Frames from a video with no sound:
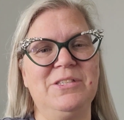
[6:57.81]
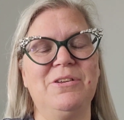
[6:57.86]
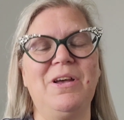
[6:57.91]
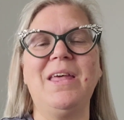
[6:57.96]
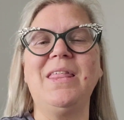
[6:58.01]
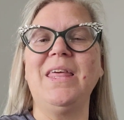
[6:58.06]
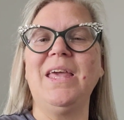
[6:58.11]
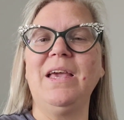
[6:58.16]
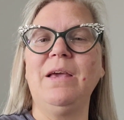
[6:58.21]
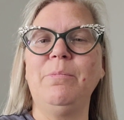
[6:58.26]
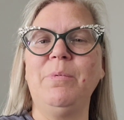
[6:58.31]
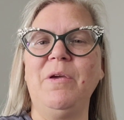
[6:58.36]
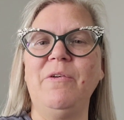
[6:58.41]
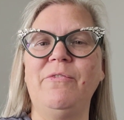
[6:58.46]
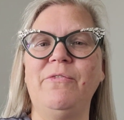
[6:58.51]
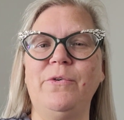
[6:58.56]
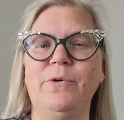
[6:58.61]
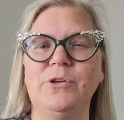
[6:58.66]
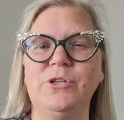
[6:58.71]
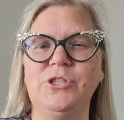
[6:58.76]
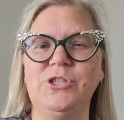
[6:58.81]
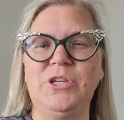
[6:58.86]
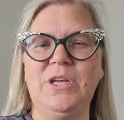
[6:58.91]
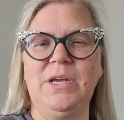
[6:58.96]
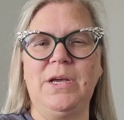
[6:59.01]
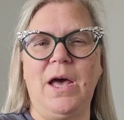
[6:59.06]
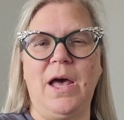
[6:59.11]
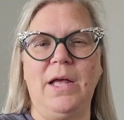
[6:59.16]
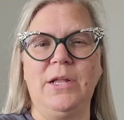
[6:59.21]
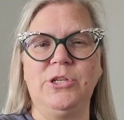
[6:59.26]
So I think before she
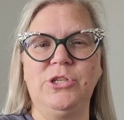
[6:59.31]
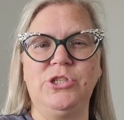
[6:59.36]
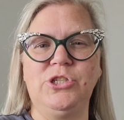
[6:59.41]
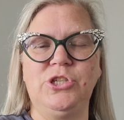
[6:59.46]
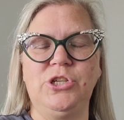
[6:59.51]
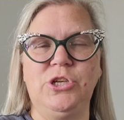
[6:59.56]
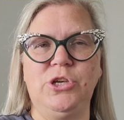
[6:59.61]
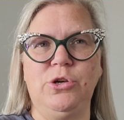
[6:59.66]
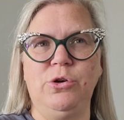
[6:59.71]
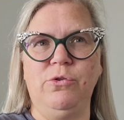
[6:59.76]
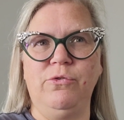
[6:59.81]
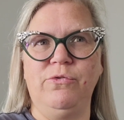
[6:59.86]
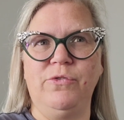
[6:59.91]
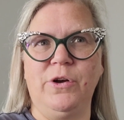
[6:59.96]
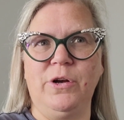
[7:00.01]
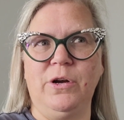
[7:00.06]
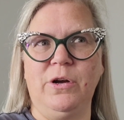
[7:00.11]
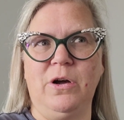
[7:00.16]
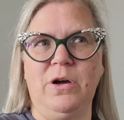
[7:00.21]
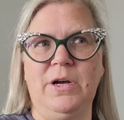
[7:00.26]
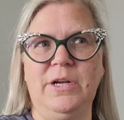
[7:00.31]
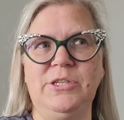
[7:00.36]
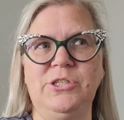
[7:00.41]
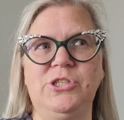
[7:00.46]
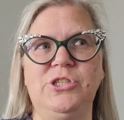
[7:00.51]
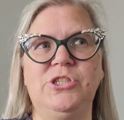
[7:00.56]
got too far gone,